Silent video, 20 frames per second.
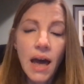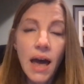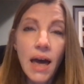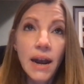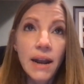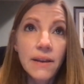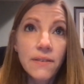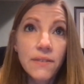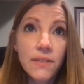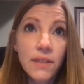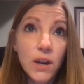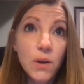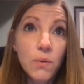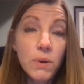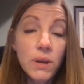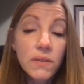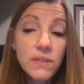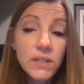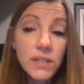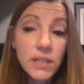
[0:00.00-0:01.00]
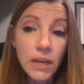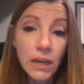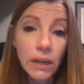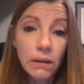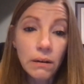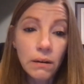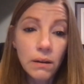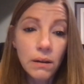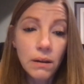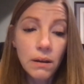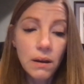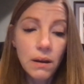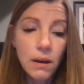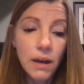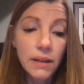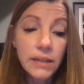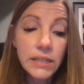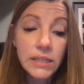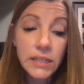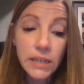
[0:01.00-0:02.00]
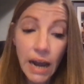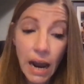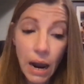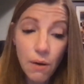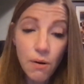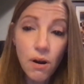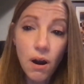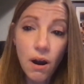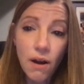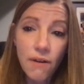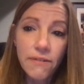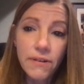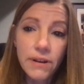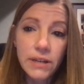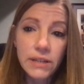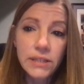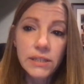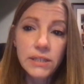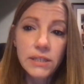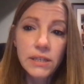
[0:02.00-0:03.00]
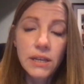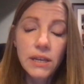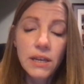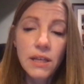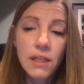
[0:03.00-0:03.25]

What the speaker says: And I think we've seen, at least in our office,